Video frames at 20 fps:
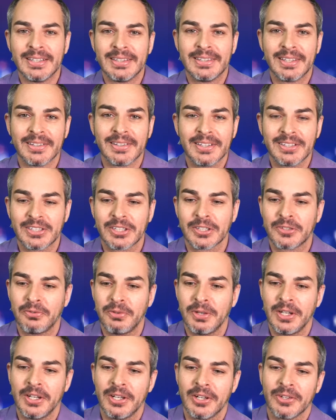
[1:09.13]

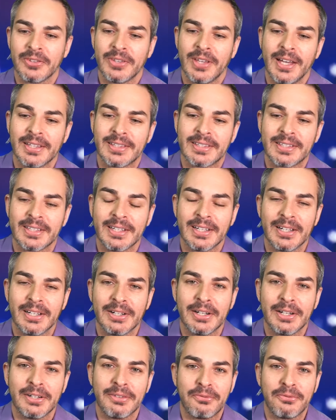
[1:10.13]
video
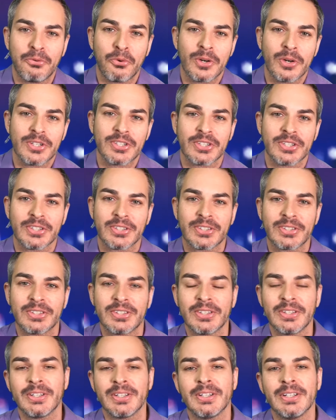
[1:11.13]
that Ford just